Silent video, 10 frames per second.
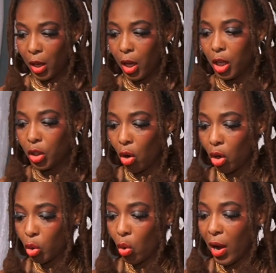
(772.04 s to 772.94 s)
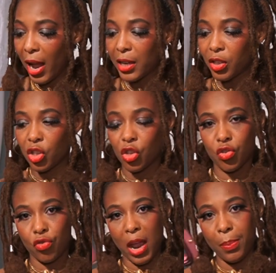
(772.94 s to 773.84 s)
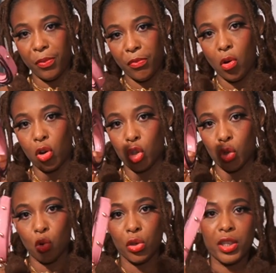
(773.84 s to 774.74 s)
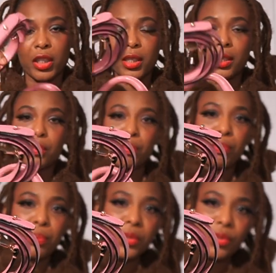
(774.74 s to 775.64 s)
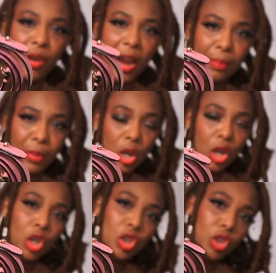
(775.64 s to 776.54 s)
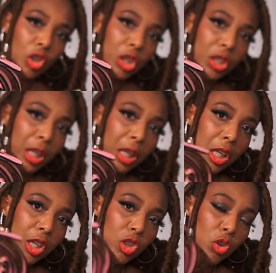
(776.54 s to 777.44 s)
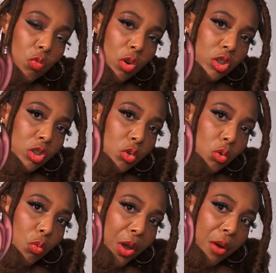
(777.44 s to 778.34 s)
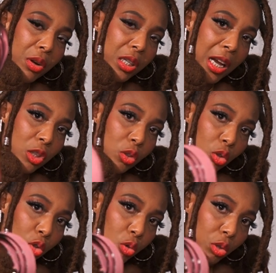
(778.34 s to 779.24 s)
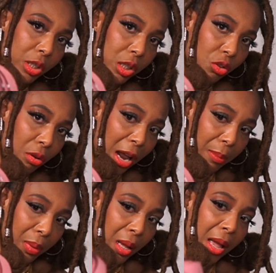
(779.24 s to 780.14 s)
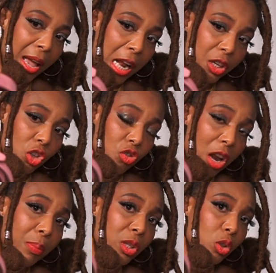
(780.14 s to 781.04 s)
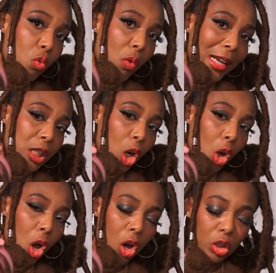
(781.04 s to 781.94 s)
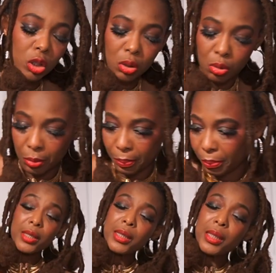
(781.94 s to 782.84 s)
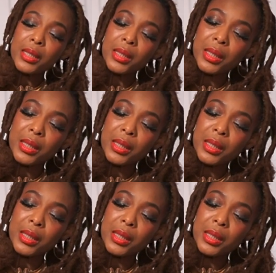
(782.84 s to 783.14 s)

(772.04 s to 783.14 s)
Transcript: It also has a strap for a shoulder strap, just in case you want to wear it as a shoulder strap. And the strap is quite long too. This is the